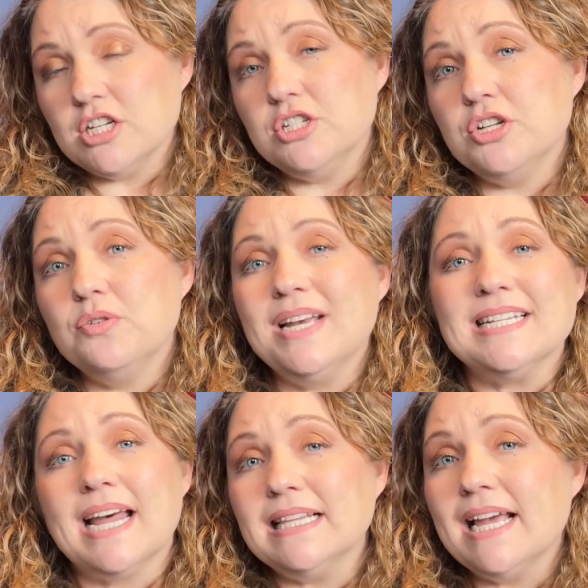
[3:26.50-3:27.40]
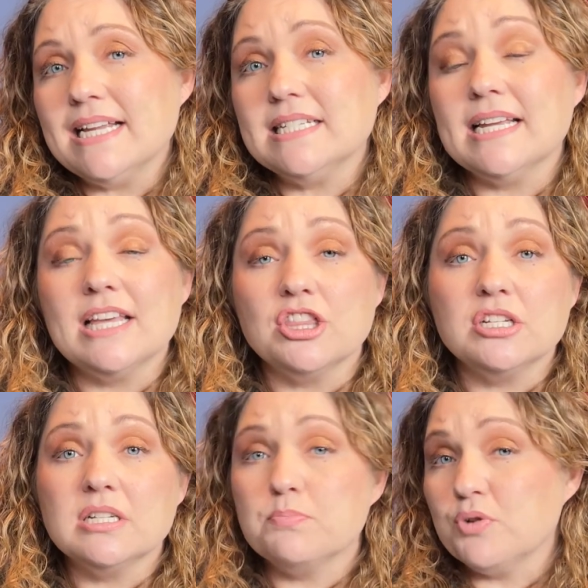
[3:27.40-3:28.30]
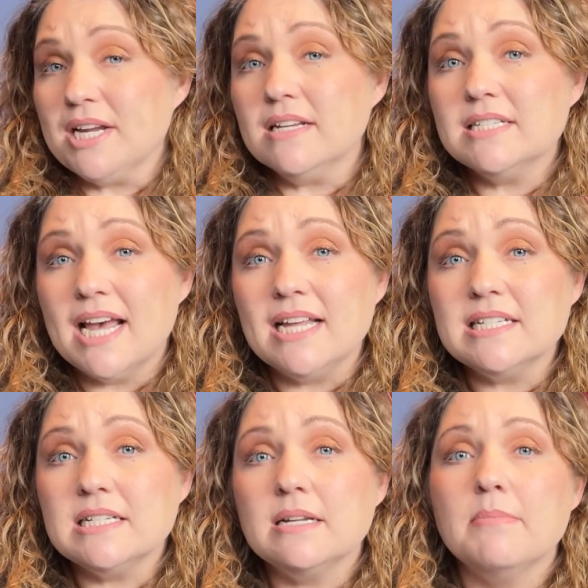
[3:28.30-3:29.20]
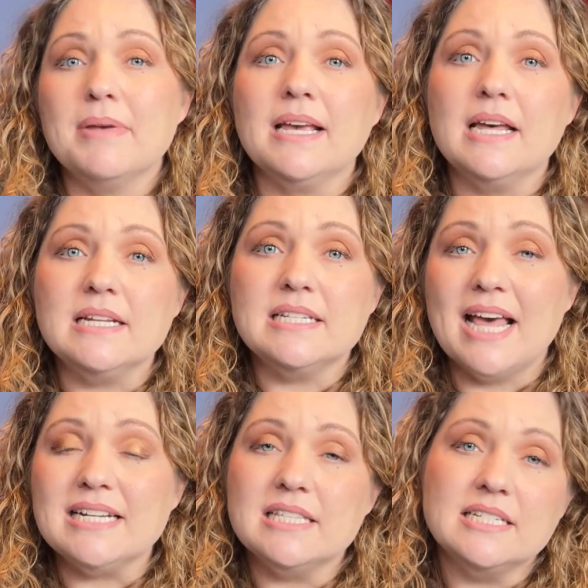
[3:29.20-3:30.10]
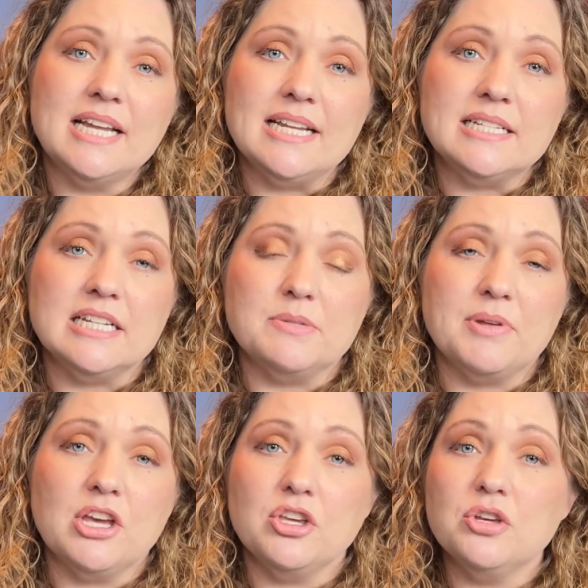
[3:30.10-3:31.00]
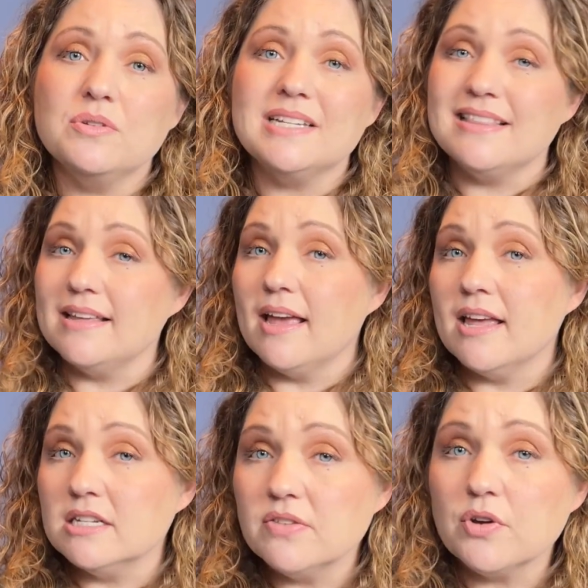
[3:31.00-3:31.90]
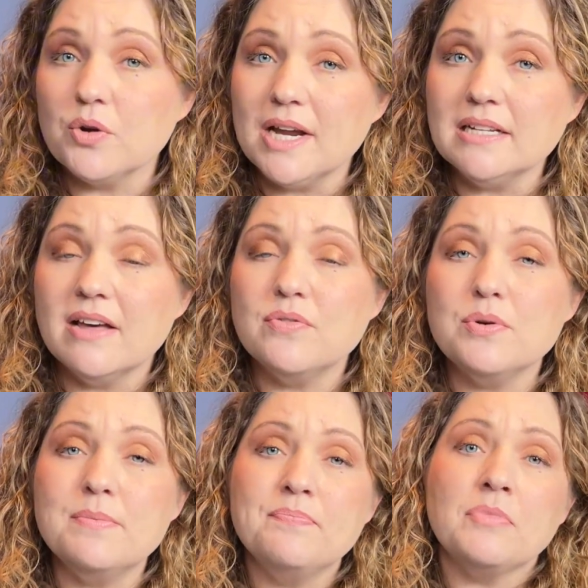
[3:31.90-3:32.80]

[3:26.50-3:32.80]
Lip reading: do is I like to get the spring test because that's the test that's being used at the end of a grade level.